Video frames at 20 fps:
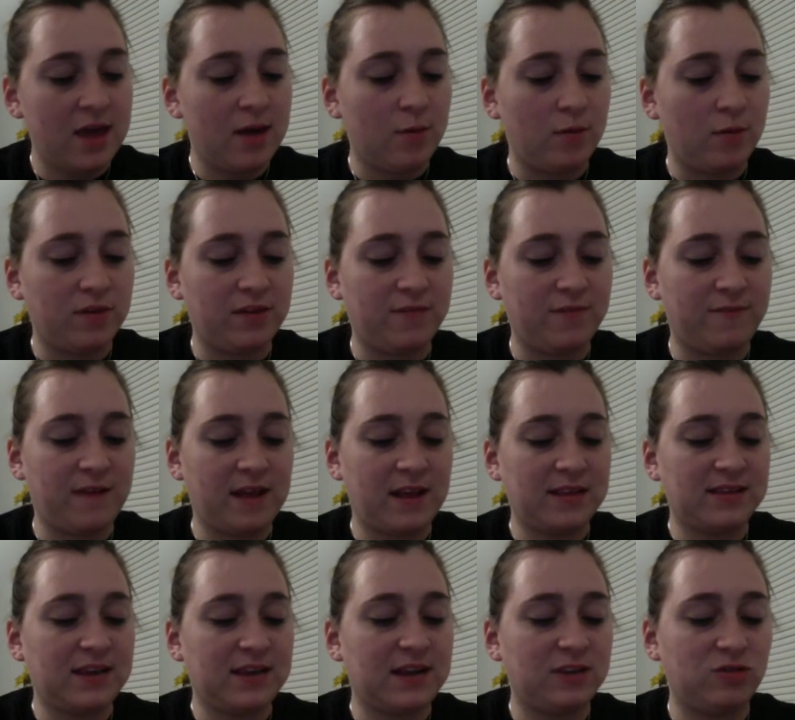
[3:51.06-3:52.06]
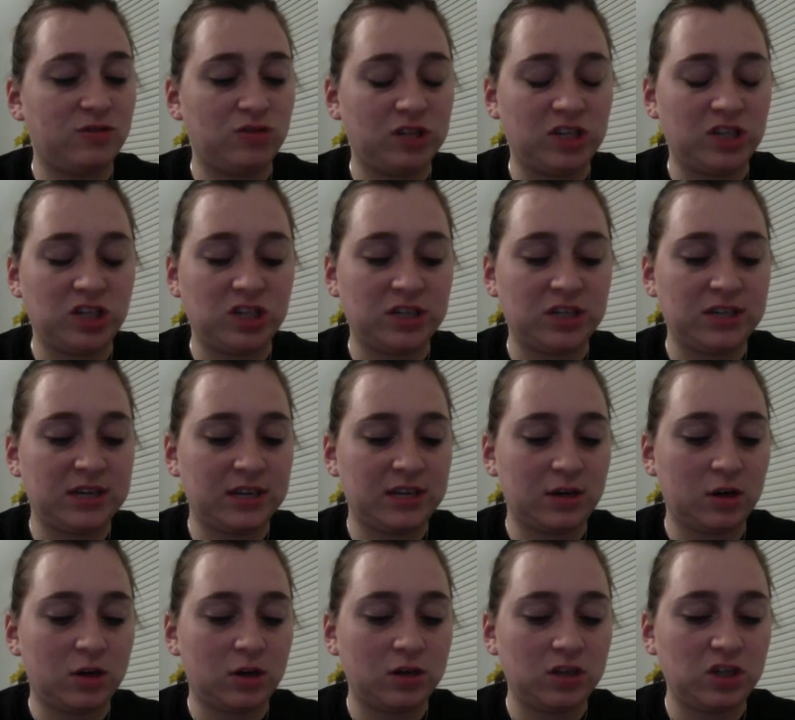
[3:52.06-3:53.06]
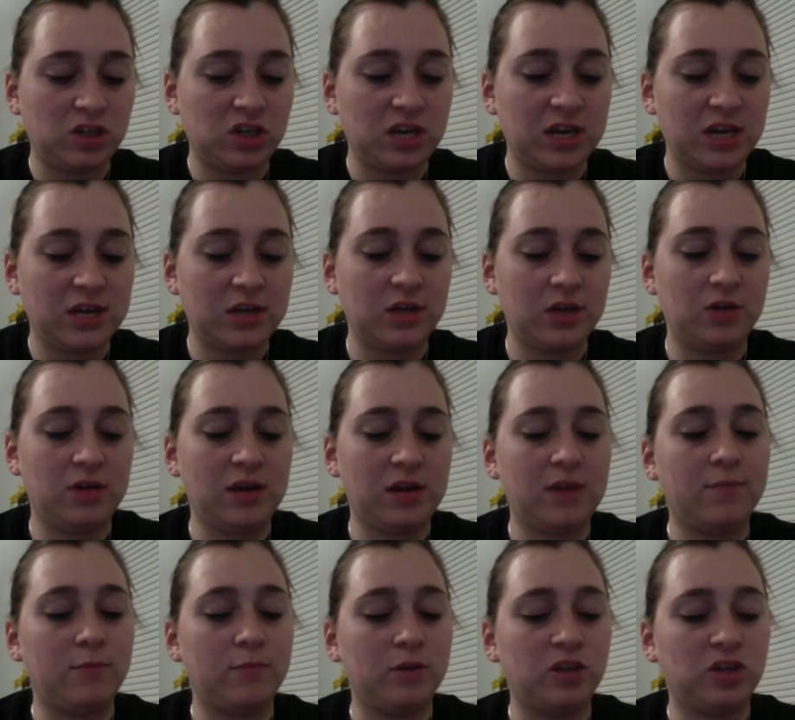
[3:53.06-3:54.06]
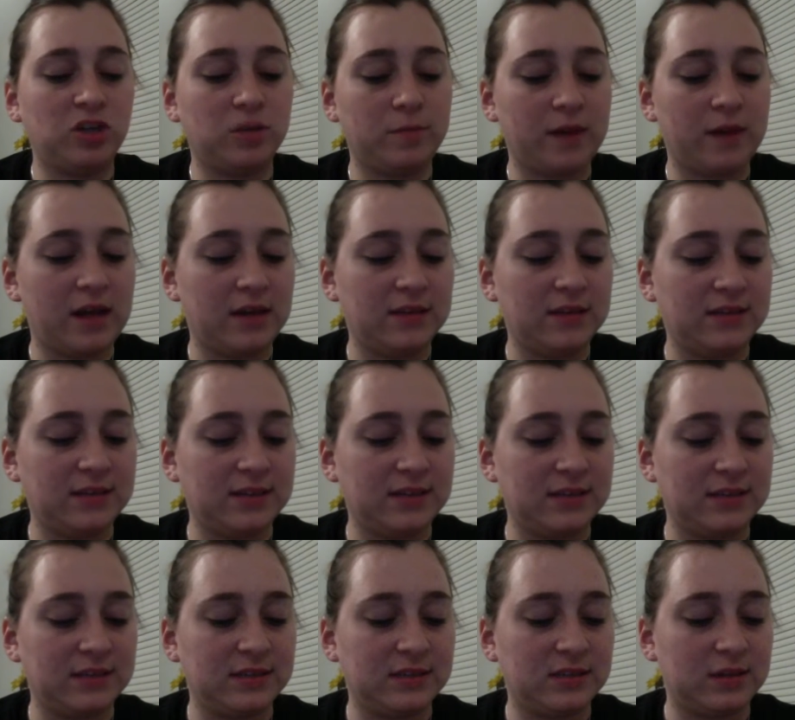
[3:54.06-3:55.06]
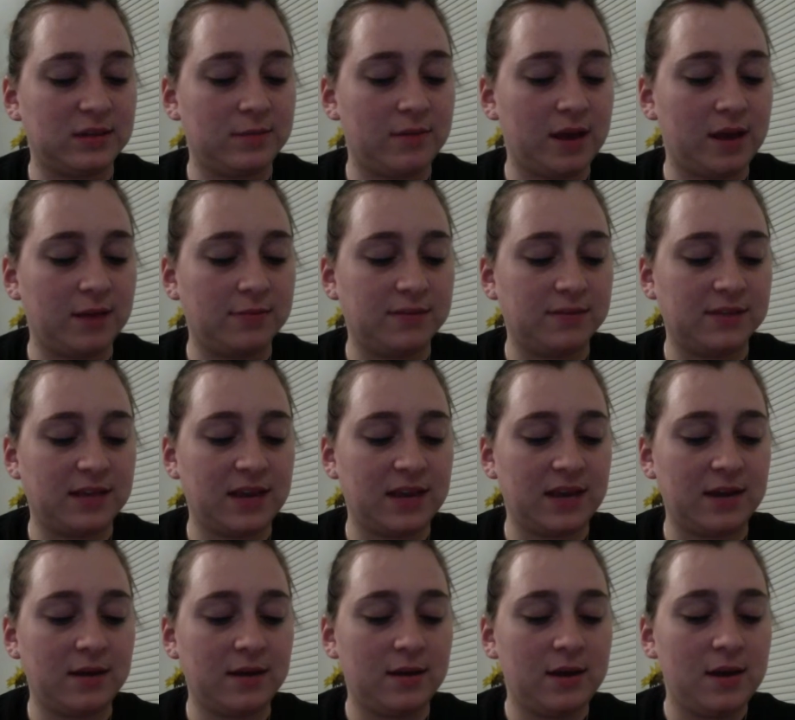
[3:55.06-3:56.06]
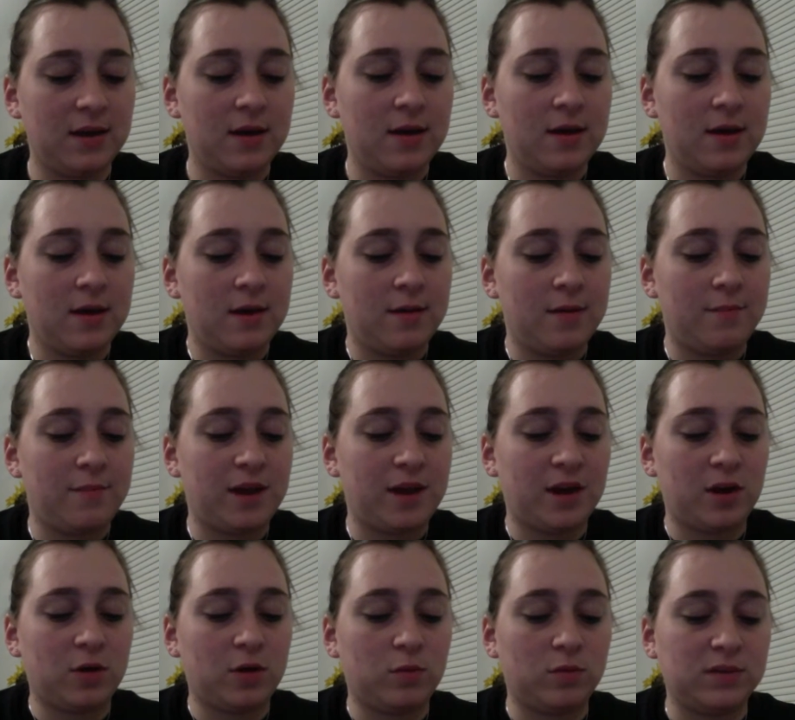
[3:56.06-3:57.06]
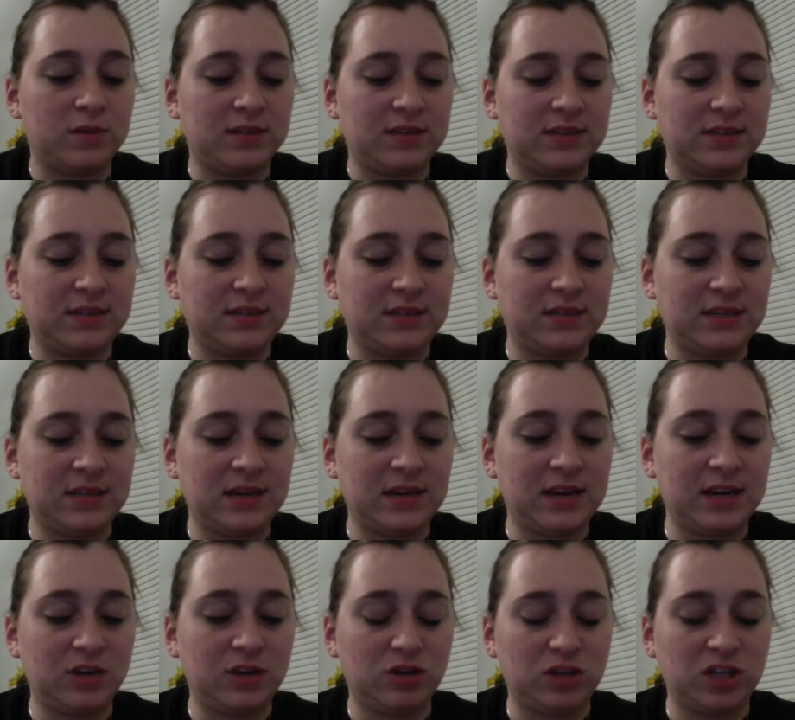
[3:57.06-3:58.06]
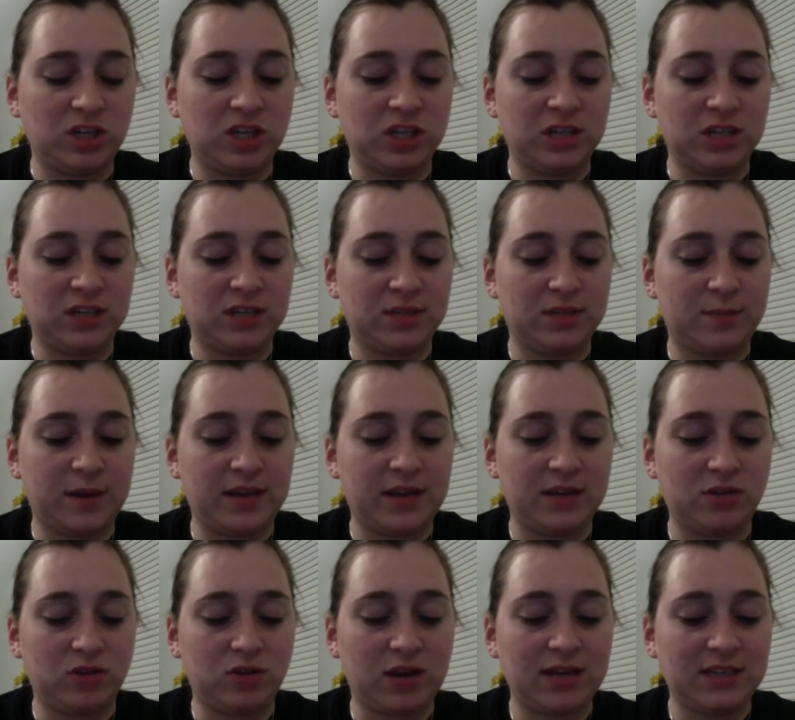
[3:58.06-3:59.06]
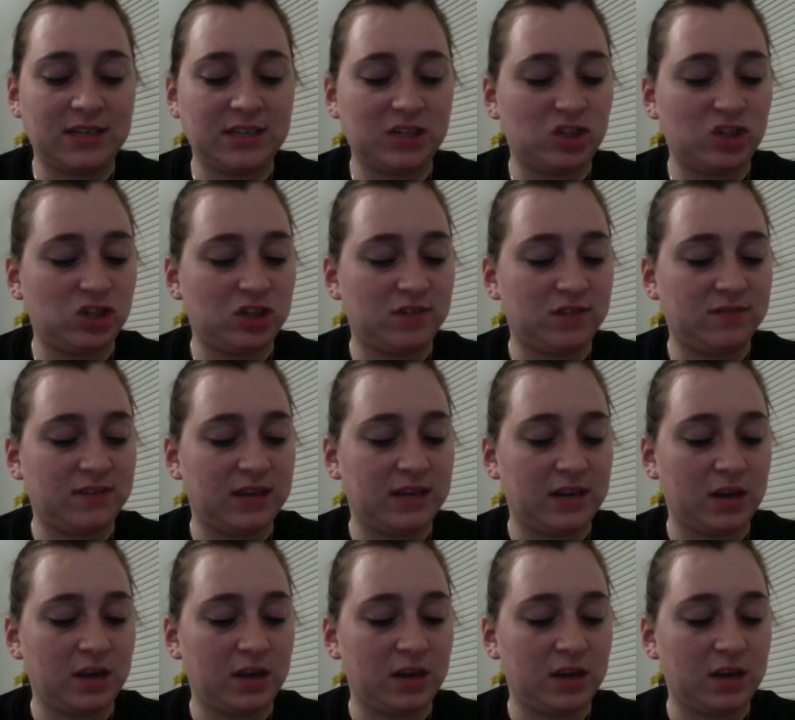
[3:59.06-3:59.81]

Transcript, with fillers: With advanced hydration technology, unique moisture balancing system helps skin better resist dehydration despite drastic shifts in